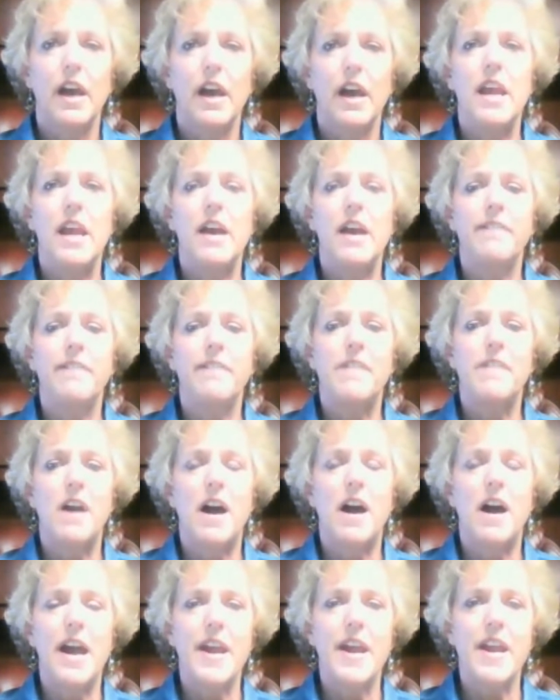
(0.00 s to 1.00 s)
If
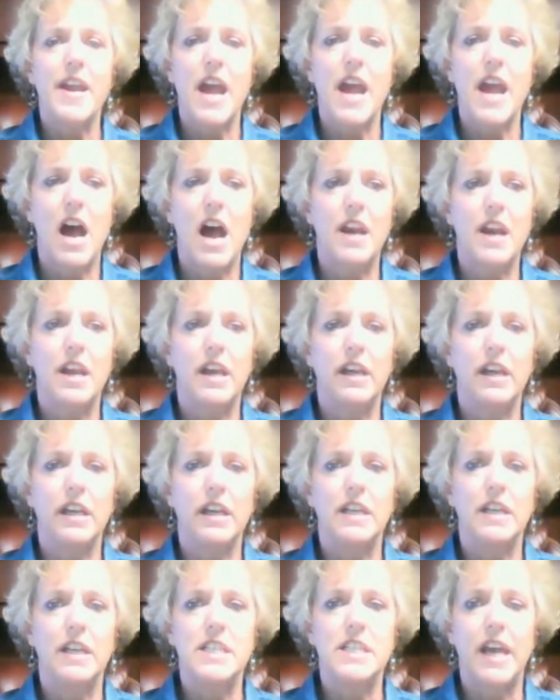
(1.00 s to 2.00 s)
I had
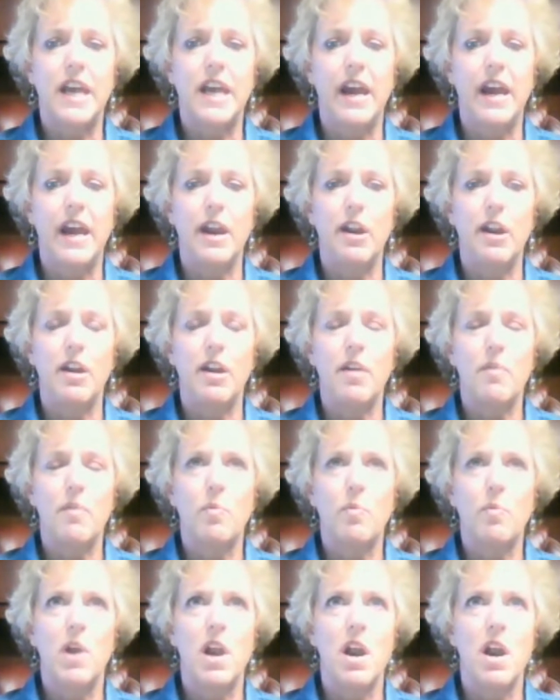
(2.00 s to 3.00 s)
a day
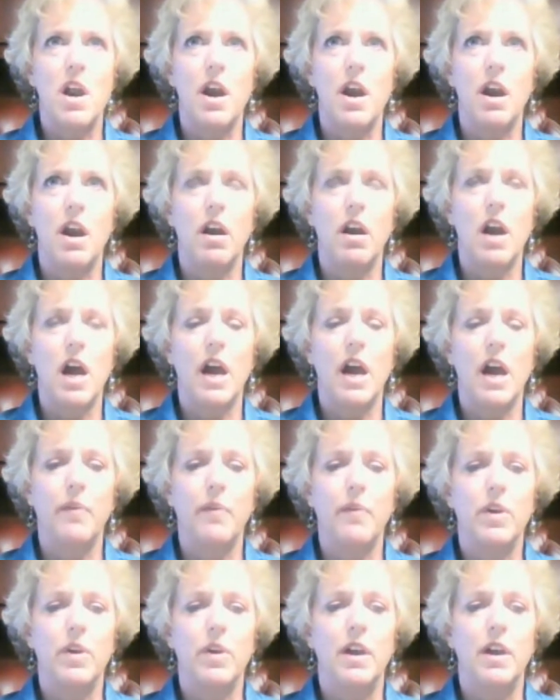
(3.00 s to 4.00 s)
where I
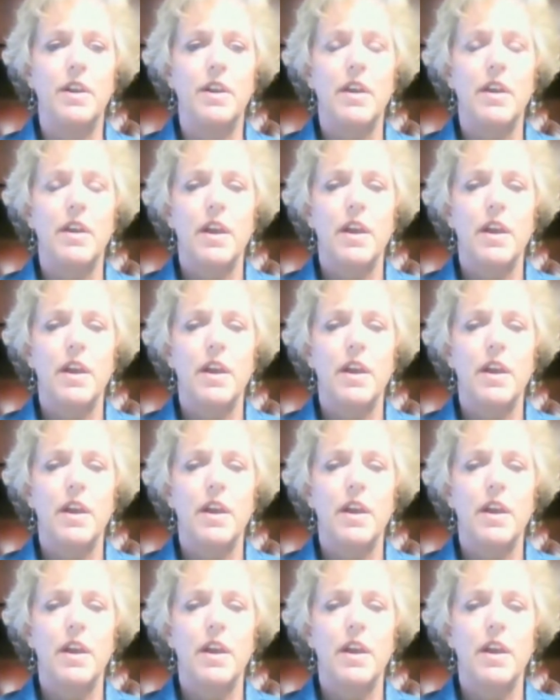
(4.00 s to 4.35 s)
would